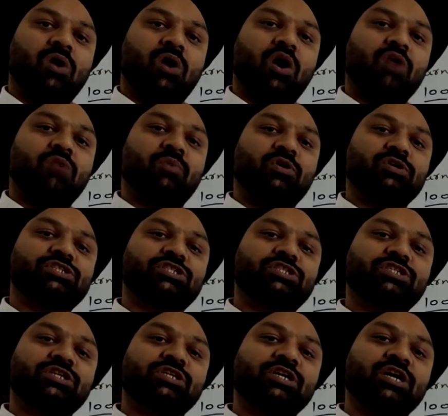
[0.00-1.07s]

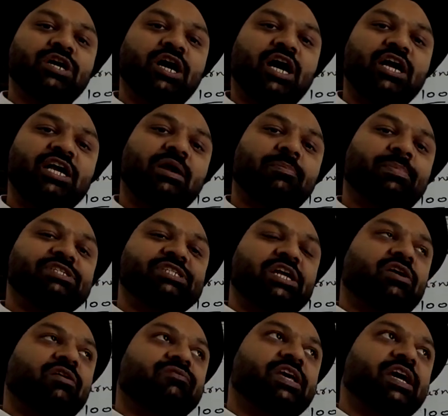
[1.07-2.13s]
almost
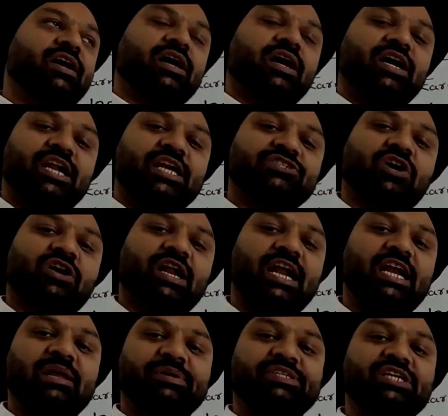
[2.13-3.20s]
100% of their earnings or
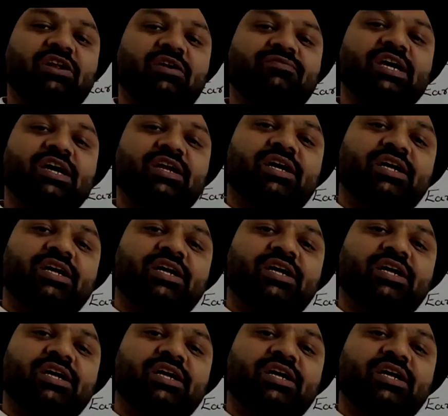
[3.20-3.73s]
90% of their